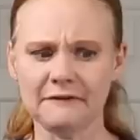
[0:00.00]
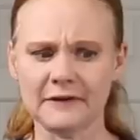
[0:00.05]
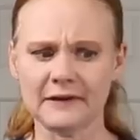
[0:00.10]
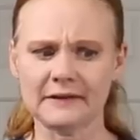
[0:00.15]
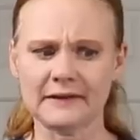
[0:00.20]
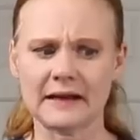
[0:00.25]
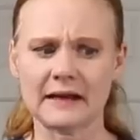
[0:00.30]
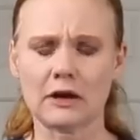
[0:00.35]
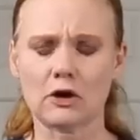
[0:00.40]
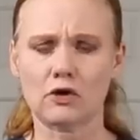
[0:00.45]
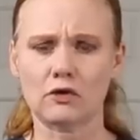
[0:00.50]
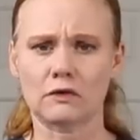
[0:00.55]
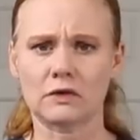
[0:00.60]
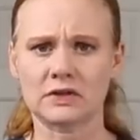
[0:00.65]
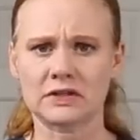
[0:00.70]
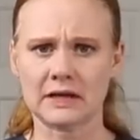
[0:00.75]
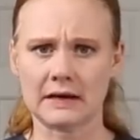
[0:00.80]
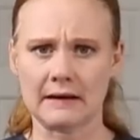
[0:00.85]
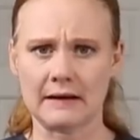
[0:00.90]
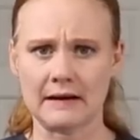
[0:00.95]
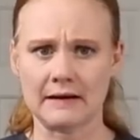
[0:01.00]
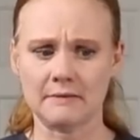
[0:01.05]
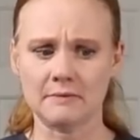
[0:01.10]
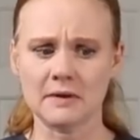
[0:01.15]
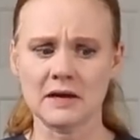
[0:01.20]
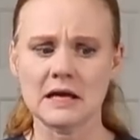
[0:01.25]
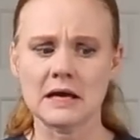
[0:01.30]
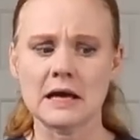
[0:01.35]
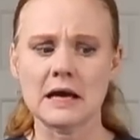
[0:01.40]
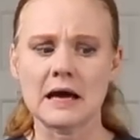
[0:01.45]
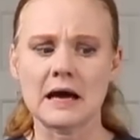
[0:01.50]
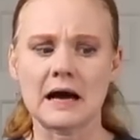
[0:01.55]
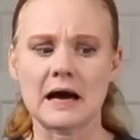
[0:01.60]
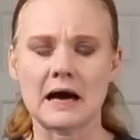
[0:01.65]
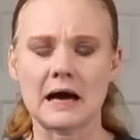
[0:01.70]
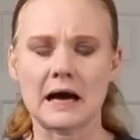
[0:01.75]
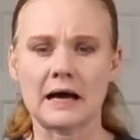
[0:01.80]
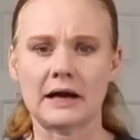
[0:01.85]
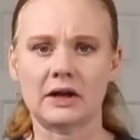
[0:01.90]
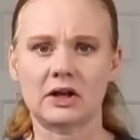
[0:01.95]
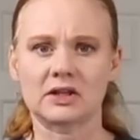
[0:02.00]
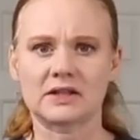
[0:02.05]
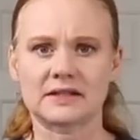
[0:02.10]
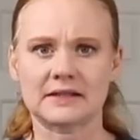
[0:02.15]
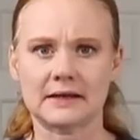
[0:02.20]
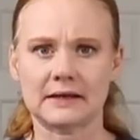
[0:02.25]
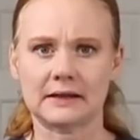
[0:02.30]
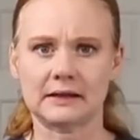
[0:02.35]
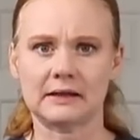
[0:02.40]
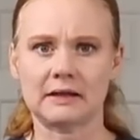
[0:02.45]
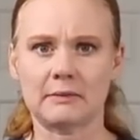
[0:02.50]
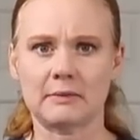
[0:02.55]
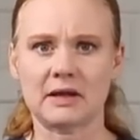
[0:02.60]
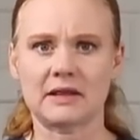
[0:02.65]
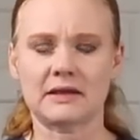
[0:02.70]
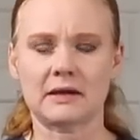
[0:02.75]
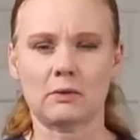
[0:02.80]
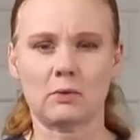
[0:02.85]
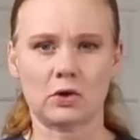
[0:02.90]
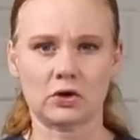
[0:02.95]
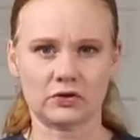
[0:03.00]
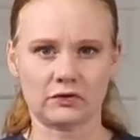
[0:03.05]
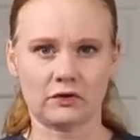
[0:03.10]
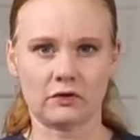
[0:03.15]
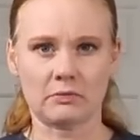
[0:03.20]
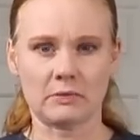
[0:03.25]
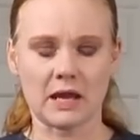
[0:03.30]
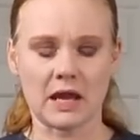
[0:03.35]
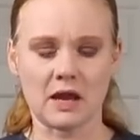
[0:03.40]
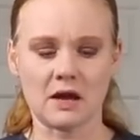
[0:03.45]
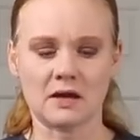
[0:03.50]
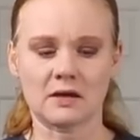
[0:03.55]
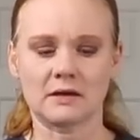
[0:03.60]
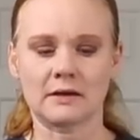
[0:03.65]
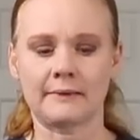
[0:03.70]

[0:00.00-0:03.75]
felt like over time I could set a limit that worked for me.